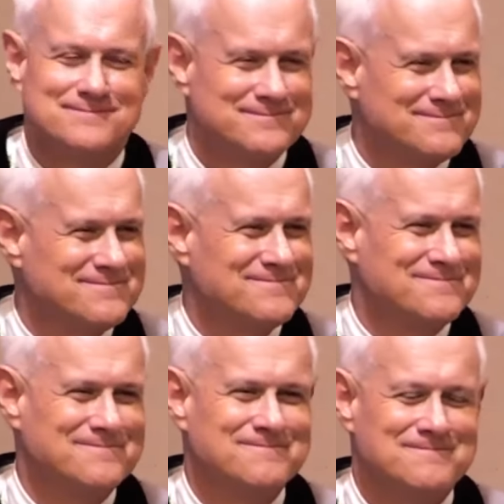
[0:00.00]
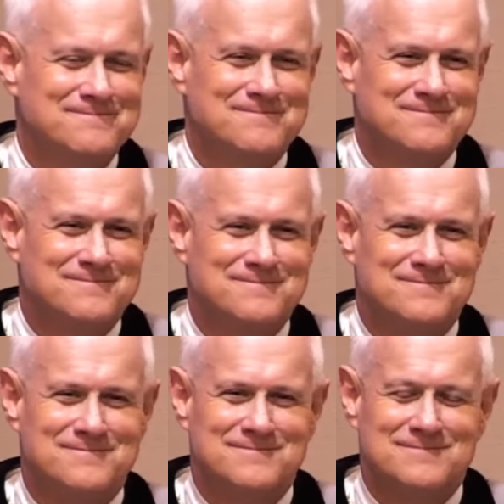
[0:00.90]

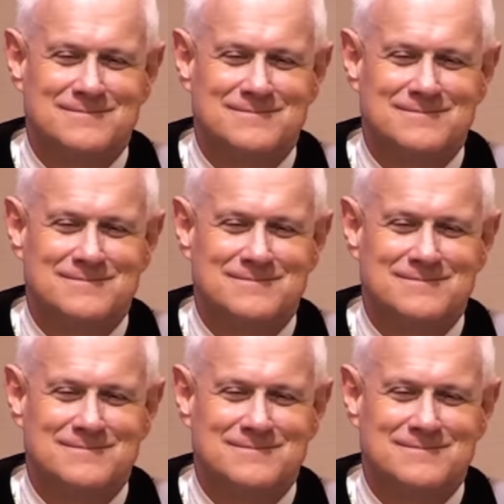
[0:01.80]
(silence)